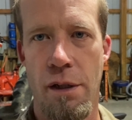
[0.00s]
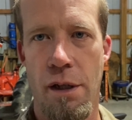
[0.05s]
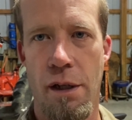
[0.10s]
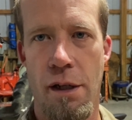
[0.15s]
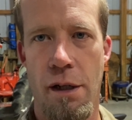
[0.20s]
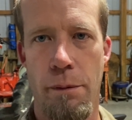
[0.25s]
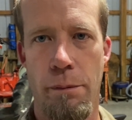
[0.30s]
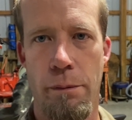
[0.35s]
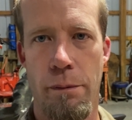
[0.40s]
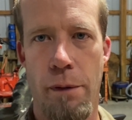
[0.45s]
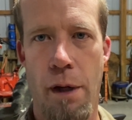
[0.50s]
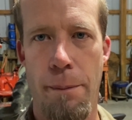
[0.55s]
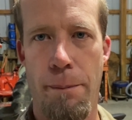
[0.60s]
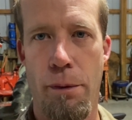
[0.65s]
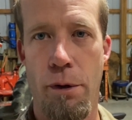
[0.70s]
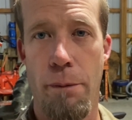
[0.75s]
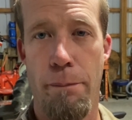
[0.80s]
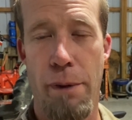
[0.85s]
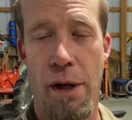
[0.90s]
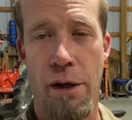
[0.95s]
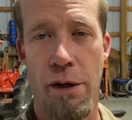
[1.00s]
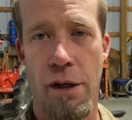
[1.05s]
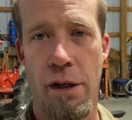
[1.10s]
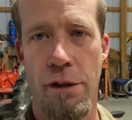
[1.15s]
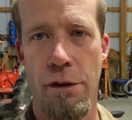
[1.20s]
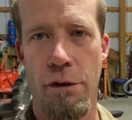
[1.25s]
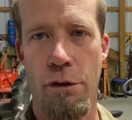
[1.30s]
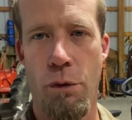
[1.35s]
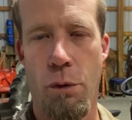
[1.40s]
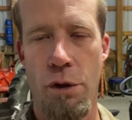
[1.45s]
I put about
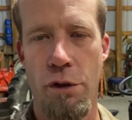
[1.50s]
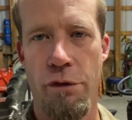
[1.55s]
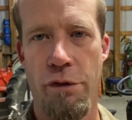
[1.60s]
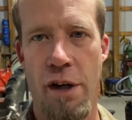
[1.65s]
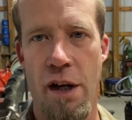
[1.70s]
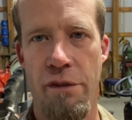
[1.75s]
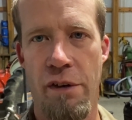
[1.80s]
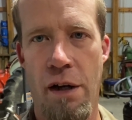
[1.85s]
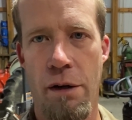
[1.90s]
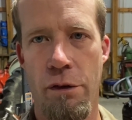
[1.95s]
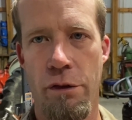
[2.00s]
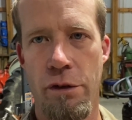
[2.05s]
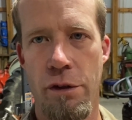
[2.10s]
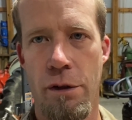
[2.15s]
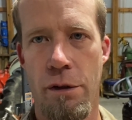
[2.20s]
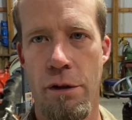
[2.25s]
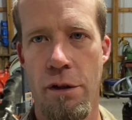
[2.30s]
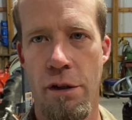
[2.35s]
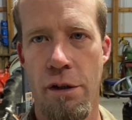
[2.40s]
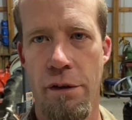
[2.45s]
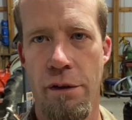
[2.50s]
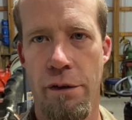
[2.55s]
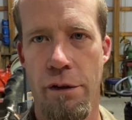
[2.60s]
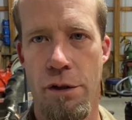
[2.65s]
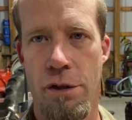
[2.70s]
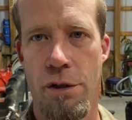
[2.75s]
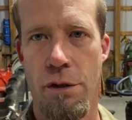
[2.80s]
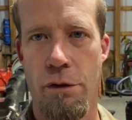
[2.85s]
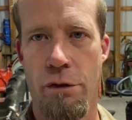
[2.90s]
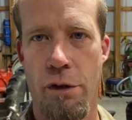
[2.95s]
125 hours a year on it.
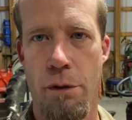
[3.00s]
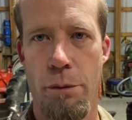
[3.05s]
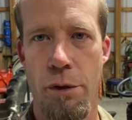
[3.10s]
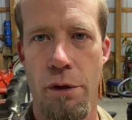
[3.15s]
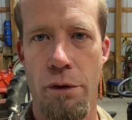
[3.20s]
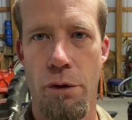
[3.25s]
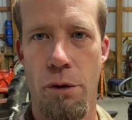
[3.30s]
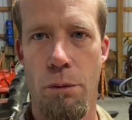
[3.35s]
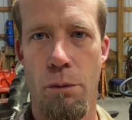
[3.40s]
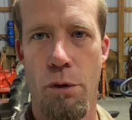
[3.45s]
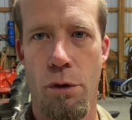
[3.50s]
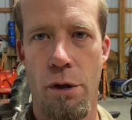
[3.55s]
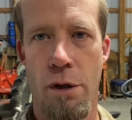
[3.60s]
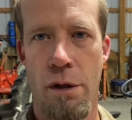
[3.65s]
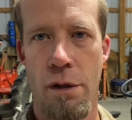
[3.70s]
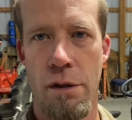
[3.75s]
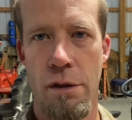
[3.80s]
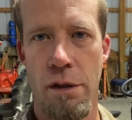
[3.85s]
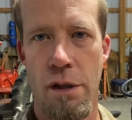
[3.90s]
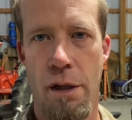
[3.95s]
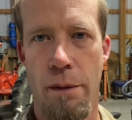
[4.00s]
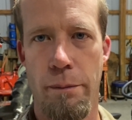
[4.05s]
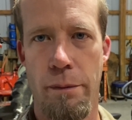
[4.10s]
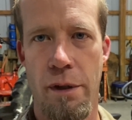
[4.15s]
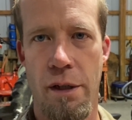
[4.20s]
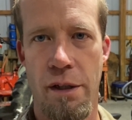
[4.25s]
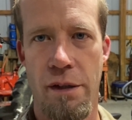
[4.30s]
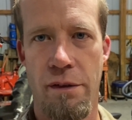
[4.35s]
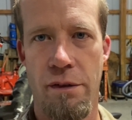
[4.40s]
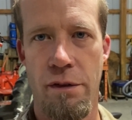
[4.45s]
This year's gonna be a little more.
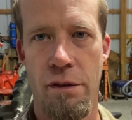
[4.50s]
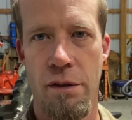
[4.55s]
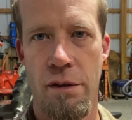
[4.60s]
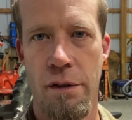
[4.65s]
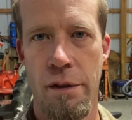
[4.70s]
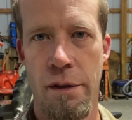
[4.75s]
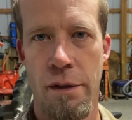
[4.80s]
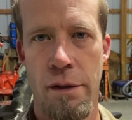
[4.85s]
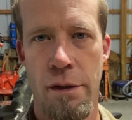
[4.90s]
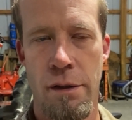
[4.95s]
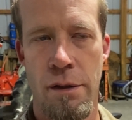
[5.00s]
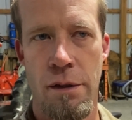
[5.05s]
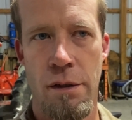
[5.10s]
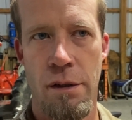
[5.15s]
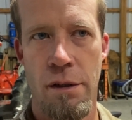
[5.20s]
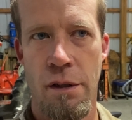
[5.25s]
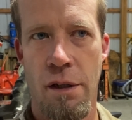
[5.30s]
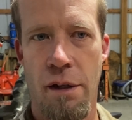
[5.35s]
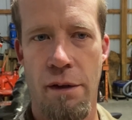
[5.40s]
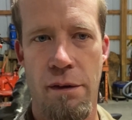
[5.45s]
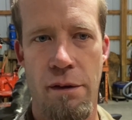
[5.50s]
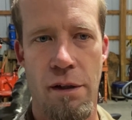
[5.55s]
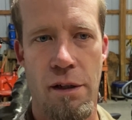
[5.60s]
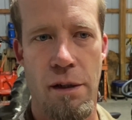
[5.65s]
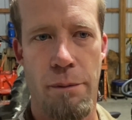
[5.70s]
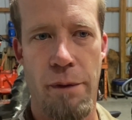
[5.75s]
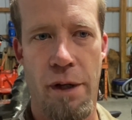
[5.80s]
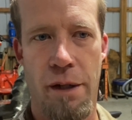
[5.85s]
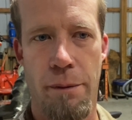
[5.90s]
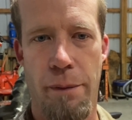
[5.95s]
I think
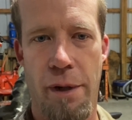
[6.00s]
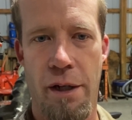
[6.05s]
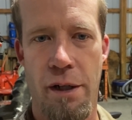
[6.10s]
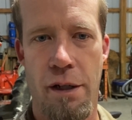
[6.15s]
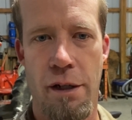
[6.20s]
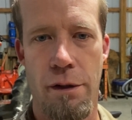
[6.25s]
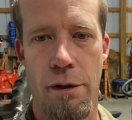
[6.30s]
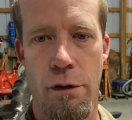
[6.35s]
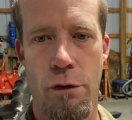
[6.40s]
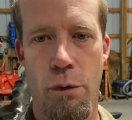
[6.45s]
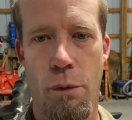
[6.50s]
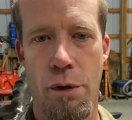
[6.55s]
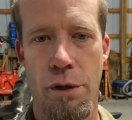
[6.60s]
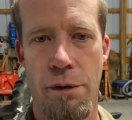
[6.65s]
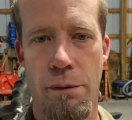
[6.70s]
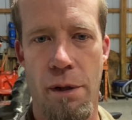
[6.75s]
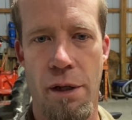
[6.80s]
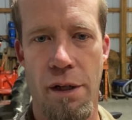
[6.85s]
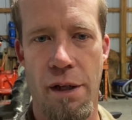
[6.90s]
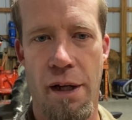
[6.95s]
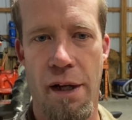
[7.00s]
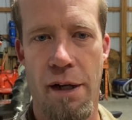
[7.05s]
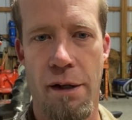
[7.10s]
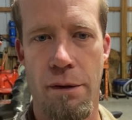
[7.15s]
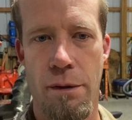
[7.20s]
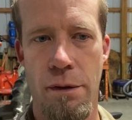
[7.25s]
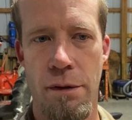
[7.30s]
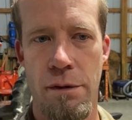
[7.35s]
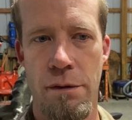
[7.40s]
I'm at about 120 right now.